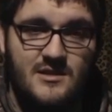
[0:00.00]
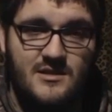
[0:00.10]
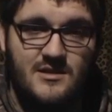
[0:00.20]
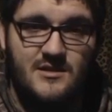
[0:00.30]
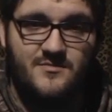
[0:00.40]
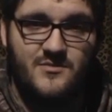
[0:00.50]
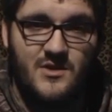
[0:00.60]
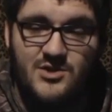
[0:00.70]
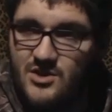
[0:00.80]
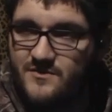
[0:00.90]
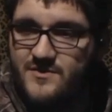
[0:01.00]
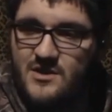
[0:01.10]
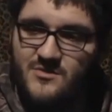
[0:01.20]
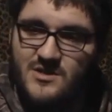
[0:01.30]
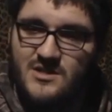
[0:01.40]
I
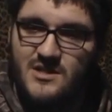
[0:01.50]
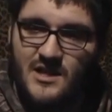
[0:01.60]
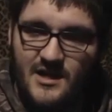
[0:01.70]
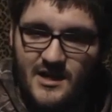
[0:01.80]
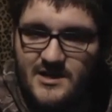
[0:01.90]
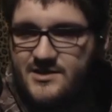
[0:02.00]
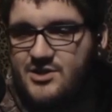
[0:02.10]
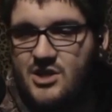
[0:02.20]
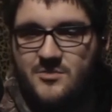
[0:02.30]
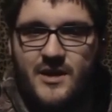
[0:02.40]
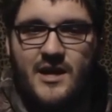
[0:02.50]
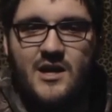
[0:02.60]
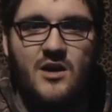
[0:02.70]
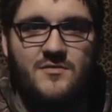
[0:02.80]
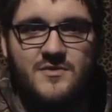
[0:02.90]
shoved him aside and jumped
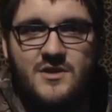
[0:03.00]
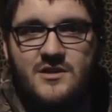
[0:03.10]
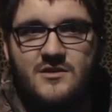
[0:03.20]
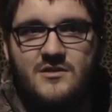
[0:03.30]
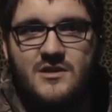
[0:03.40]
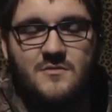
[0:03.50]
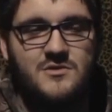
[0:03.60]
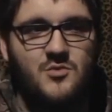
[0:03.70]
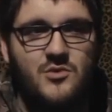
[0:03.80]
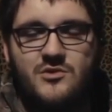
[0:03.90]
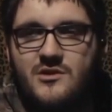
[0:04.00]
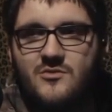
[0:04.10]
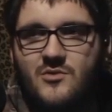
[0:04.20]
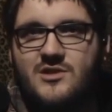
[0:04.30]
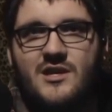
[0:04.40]
back off the hill. He was
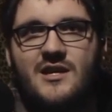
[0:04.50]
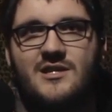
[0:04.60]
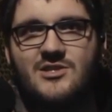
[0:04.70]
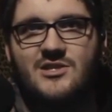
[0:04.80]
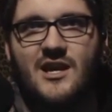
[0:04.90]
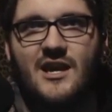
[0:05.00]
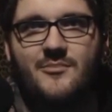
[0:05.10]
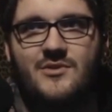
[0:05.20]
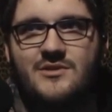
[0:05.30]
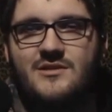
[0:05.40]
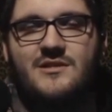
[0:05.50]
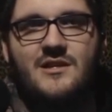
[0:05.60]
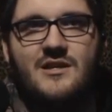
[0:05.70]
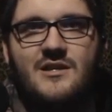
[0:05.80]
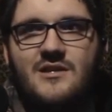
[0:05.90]
wondering what the heck just happened
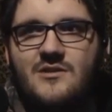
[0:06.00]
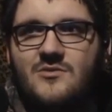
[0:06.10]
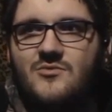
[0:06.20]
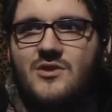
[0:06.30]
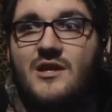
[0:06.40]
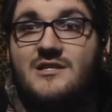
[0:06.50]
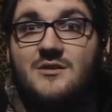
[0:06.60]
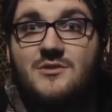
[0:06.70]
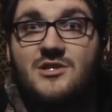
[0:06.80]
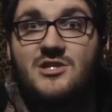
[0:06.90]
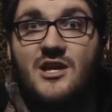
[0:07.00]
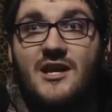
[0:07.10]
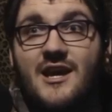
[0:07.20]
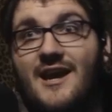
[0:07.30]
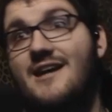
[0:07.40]
and realized it was a
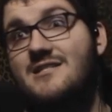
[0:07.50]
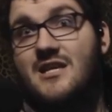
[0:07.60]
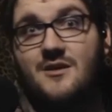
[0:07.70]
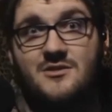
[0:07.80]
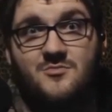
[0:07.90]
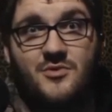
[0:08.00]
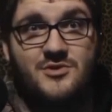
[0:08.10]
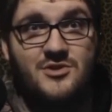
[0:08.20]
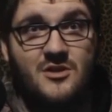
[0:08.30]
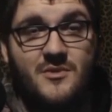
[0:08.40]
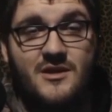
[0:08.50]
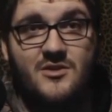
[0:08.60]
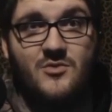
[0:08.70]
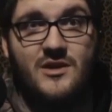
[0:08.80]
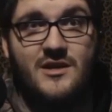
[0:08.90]
snake as I was pushing him
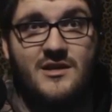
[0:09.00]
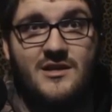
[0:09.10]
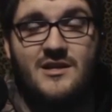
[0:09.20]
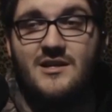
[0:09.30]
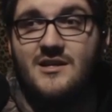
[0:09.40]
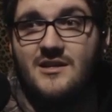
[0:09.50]
out of the way.